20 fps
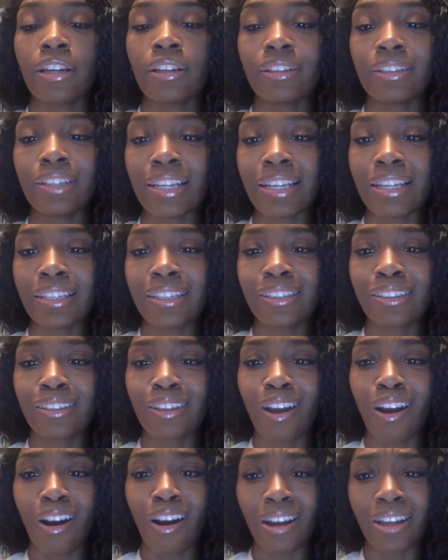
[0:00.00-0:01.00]
leaked
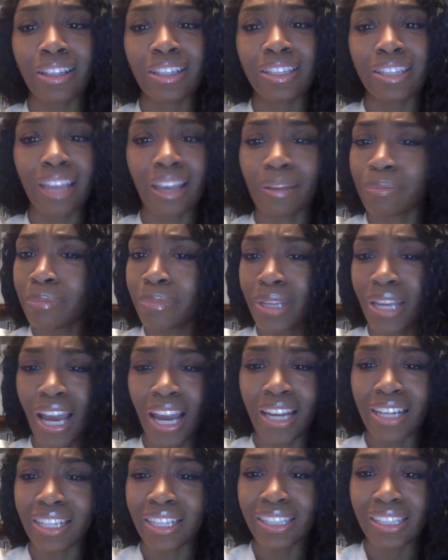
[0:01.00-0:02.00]
on set
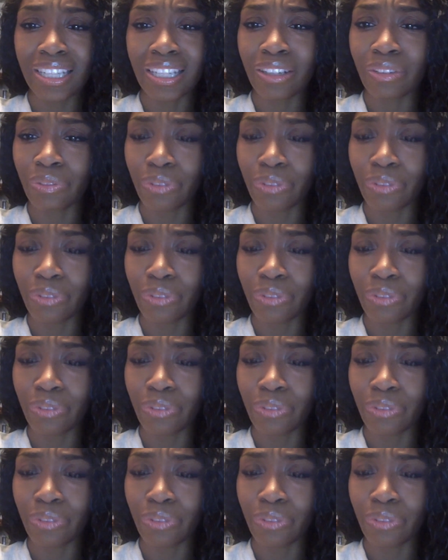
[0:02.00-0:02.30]
behind the scene